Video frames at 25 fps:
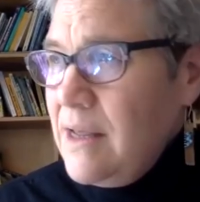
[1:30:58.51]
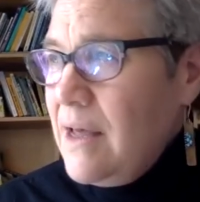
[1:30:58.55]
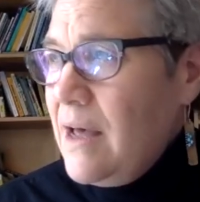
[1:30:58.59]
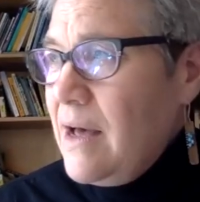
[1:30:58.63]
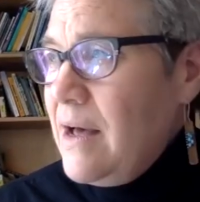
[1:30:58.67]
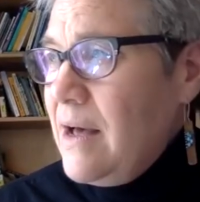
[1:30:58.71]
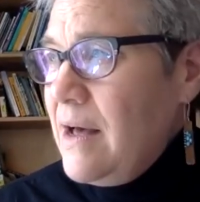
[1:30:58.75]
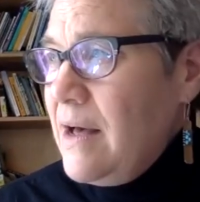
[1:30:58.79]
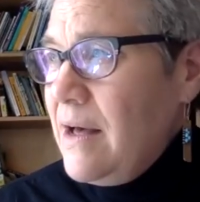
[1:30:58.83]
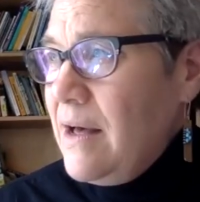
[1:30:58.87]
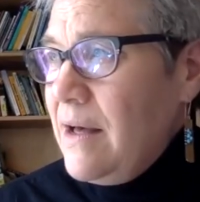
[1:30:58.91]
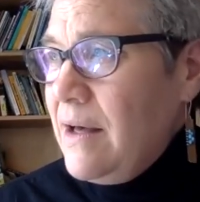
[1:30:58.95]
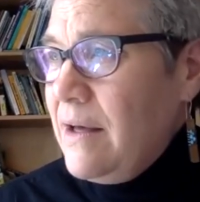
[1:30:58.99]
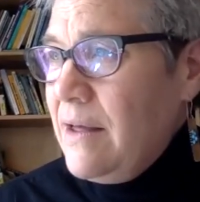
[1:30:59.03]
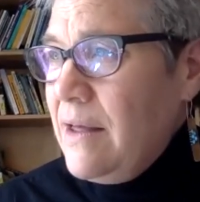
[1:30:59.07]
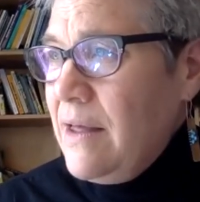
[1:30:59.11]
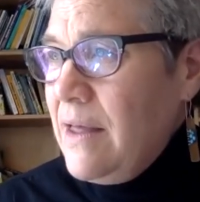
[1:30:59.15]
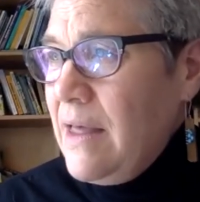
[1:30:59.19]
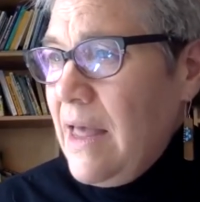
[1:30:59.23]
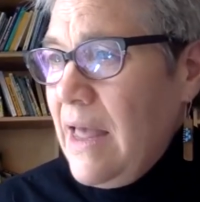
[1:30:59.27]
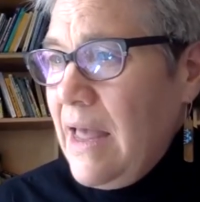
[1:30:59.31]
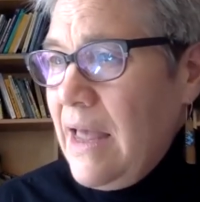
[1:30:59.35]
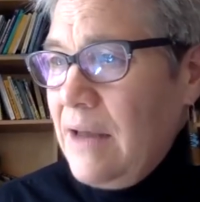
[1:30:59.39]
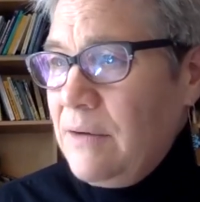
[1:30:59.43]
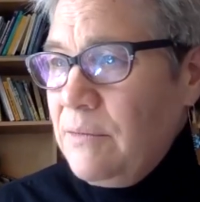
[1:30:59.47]
Uh,
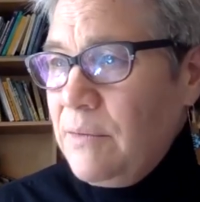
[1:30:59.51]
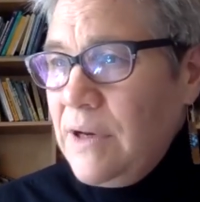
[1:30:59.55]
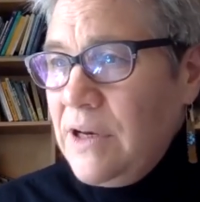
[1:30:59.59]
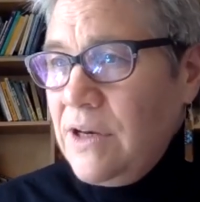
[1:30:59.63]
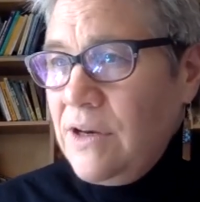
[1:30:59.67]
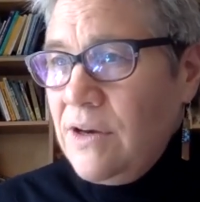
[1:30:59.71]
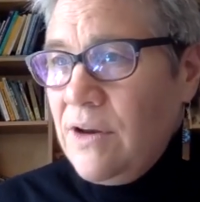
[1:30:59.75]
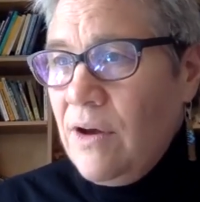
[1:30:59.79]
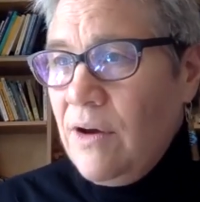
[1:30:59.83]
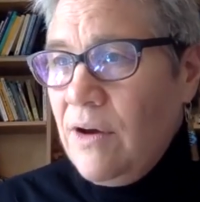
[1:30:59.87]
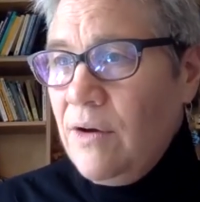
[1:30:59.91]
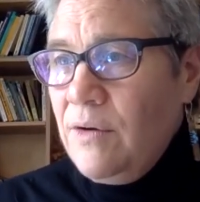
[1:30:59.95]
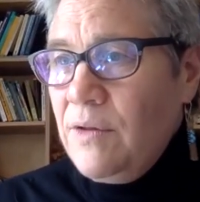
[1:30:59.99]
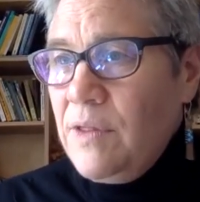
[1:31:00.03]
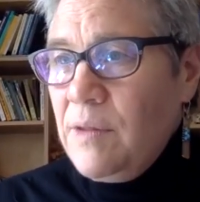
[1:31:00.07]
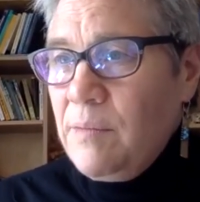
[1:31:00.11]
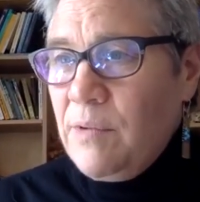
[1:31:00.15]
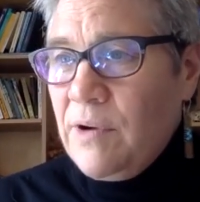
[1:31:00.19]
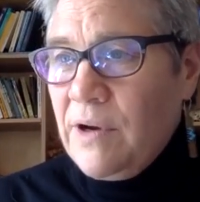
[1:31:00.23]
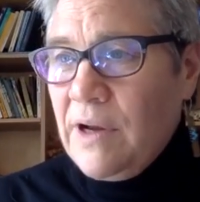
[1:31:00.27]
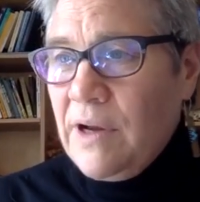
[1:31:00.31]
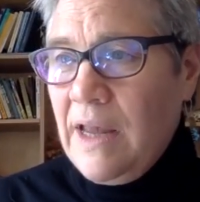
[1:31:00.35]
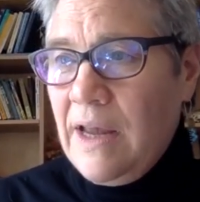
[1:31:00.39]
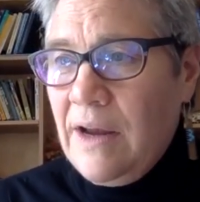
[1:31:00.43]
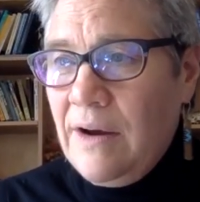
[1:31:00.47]
and we know the
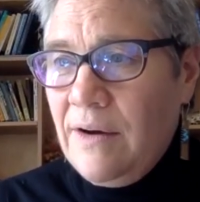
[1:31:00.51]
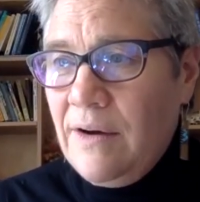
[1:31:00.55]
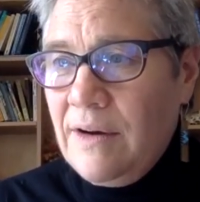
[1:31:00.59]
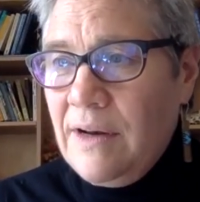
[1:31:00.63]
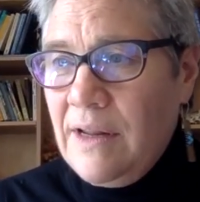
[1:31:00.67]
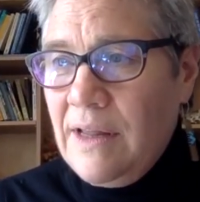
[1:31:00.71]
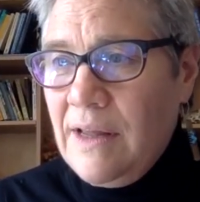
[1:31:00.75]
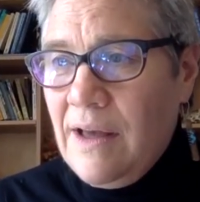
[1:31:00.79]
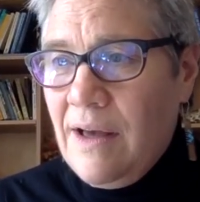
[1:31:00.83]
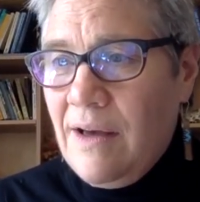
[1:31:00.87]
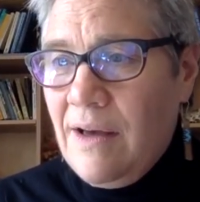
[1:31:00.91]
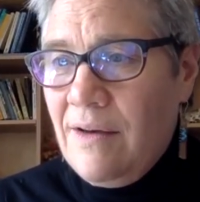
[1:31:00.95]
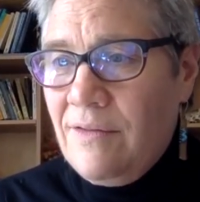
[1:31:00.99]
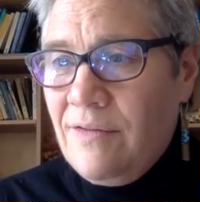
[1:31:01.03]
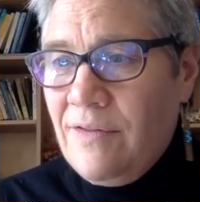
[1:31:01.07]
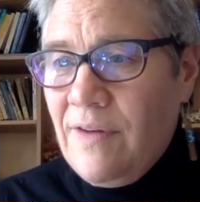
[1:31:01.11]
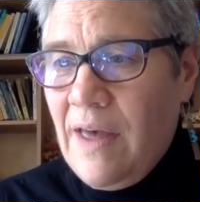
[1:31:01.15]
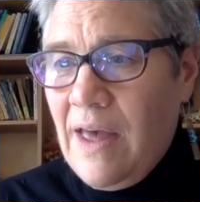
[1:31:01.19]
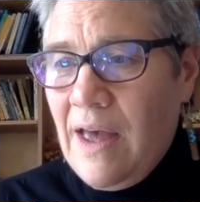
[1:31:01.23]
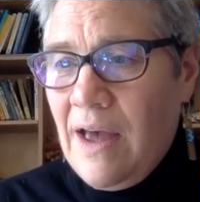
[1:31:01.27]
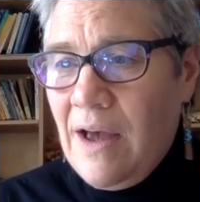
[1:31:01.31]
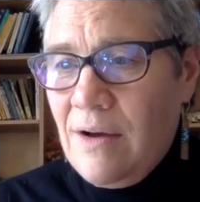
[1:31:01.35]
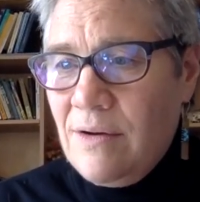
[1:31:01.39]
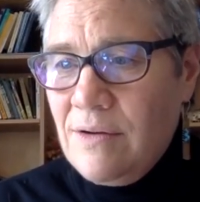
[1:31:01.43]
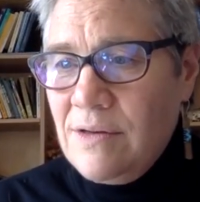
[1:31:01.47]
precarity of
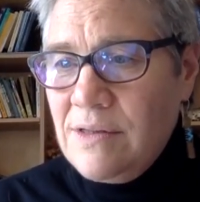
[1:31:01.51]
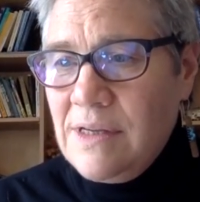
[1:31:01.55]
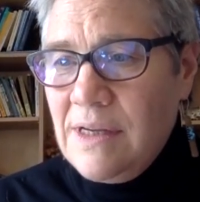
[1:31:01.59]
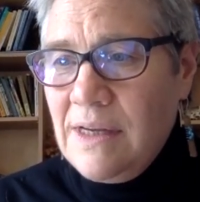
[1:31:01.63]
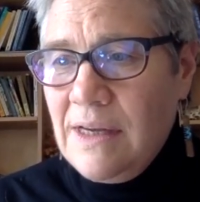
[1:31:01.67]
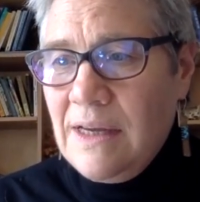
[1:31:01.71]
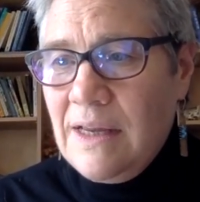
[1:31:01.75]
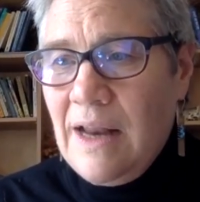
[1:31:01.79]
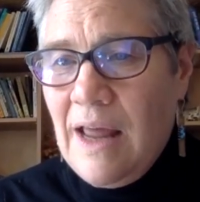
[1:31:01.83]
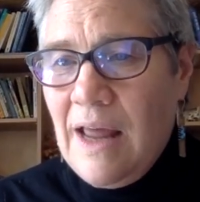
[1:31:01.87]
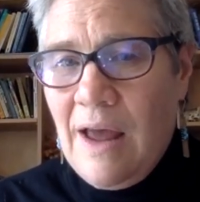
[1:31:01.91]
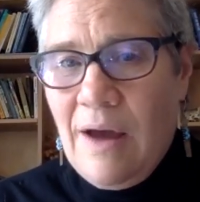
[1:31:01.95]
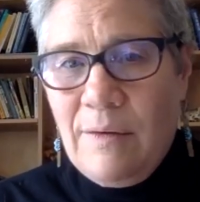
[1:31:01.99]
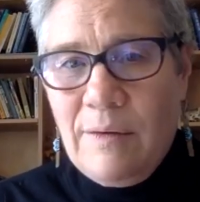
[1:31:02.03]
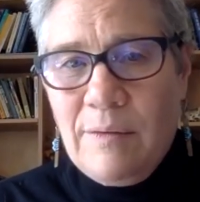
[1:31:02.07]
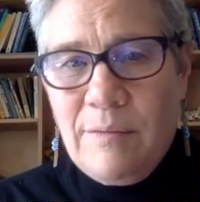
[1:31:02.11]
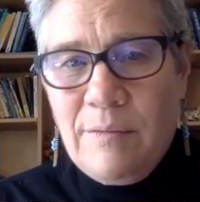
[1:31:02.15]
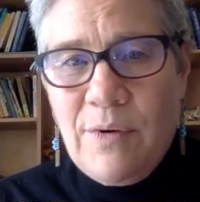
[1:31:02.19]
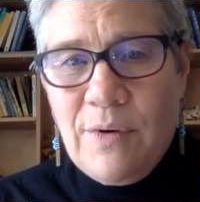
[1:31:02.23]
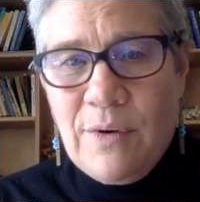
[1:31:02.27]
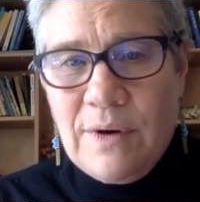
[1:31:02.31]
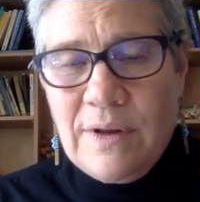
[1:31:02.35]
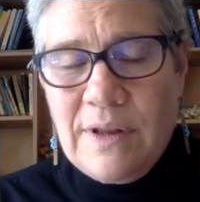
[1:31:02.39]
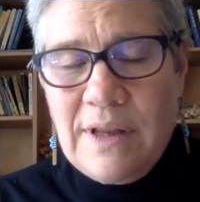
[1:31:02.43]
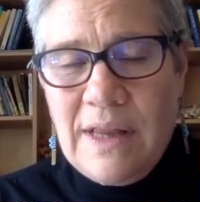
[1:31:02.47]
housing and how
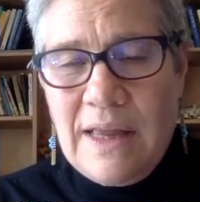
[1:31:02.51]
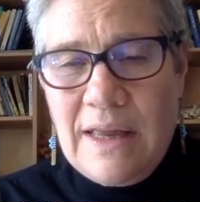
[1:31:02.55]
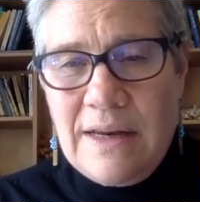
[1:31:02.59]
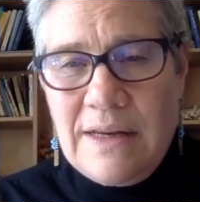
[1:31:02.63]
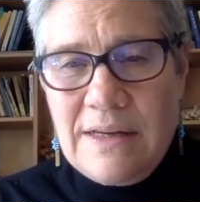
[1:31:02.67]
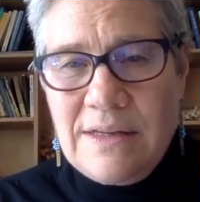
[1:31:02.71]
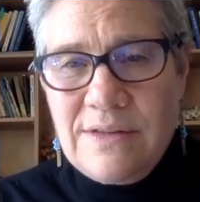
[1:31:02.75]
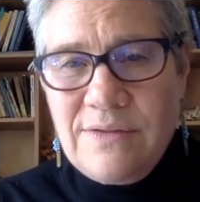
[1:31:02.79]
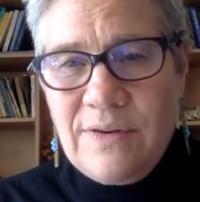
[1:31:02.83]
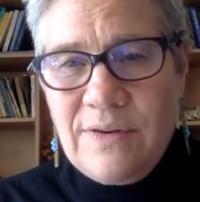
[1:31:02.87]
important that is